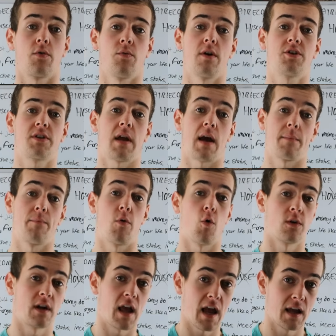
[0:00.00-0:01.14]
book Rich Dad
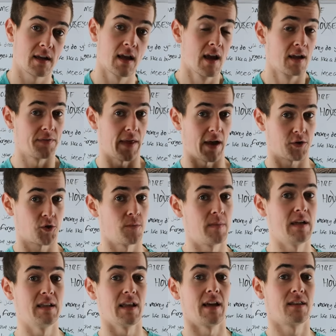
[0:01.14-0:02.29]
Poor Dad, that should
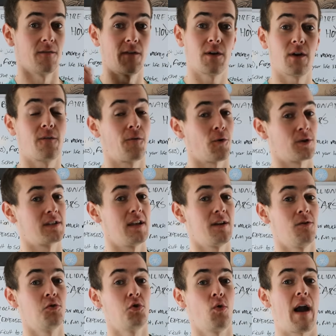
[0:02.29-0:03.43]
be like the very first
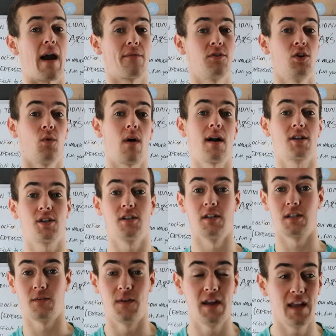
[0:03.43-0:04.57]
thing you do after you watch
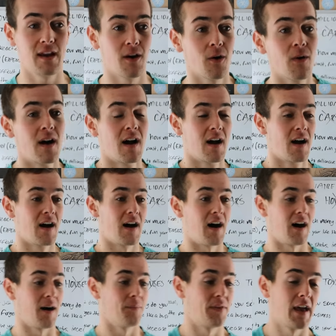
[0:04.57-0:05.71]
this video.
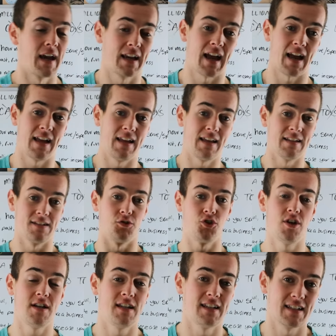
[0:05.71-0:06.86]
Uh, that guy is a
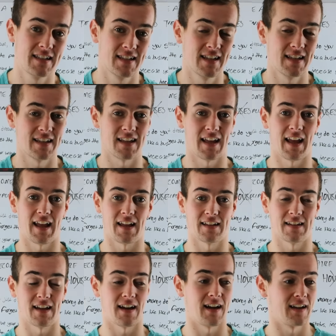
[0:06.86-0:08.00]
genius
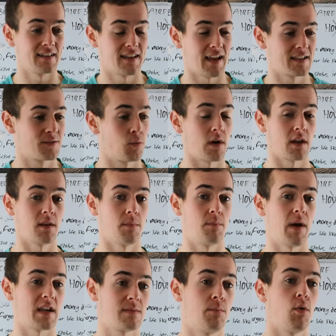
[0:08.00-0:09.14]
and uh, that's one of the
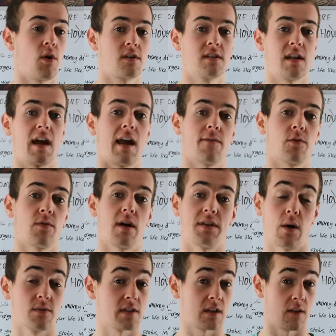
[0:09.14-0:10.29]
best books that I ever read.
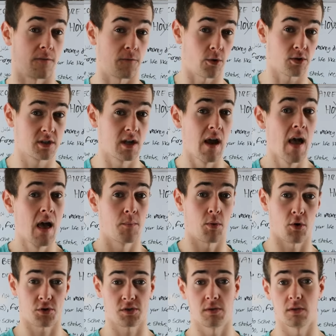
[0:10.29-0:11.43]
That was like the first
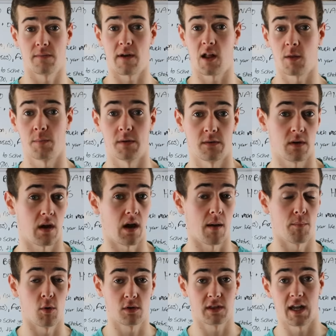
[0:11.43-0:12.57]
personal development
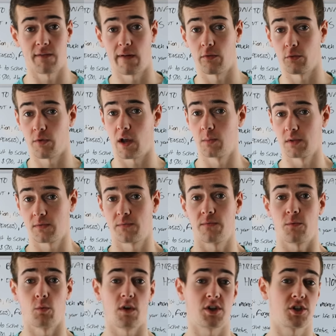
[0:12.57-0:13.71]
uh, book that I've ever read was
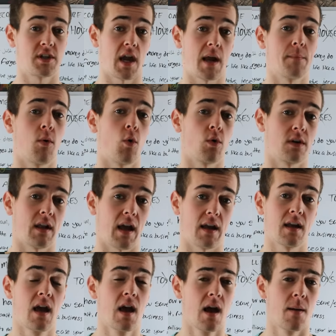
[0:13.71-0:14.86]
Rich Dad Poor
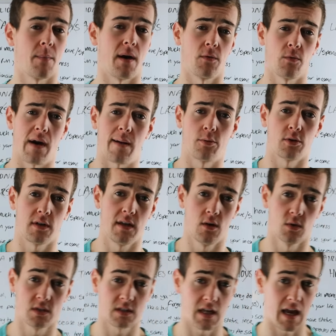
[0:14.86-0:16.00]
Dad by Robert
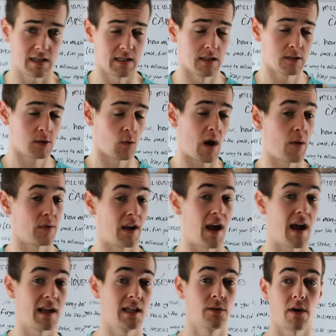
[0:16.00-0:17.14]
Kiyosaki. So I would
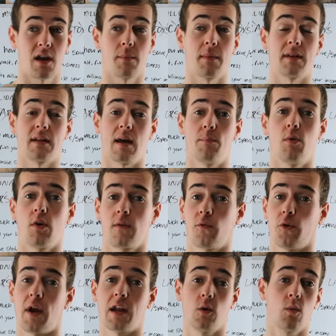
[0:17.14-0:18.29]
highly recommend that book
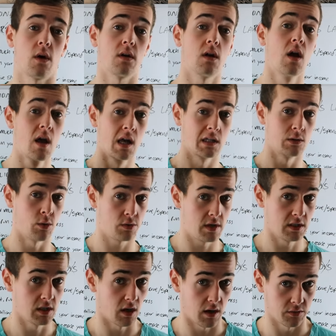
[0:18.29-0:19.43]
for anyone
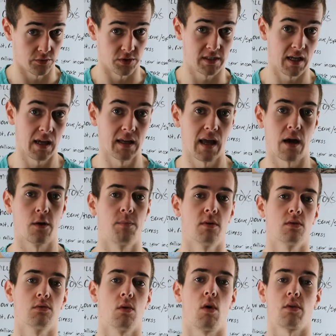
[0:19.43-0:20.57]
looking to understand how to
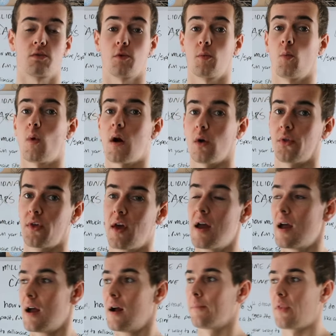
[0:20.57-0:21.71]
build long-term wealth.
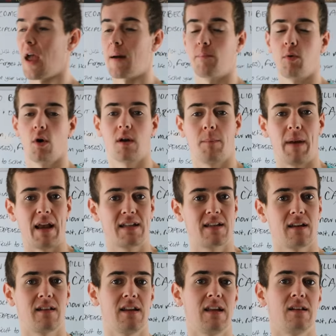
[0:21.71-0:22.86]
That book
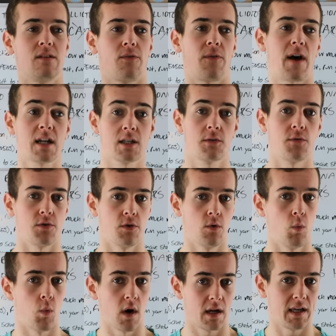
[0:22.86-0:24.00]
basically defines for you
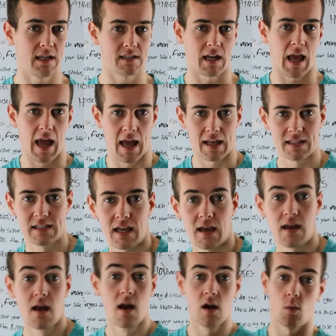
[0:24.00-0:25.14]
what is an
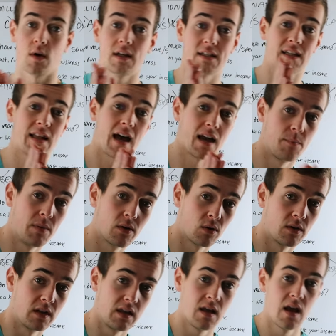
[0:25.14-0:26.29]
asset, what is a
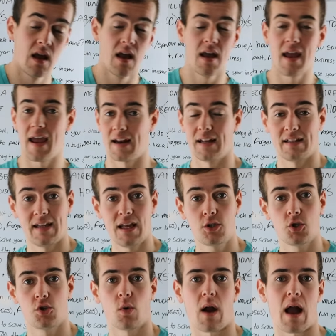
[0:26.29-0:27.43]
liability, and it
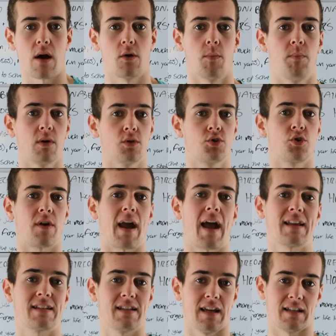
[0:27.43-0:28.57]
teaches you how to build your
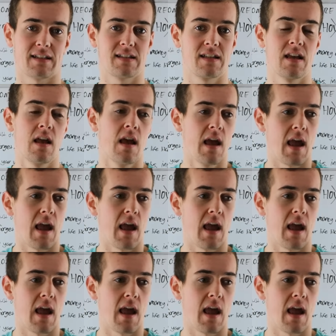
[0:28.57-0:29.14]
assets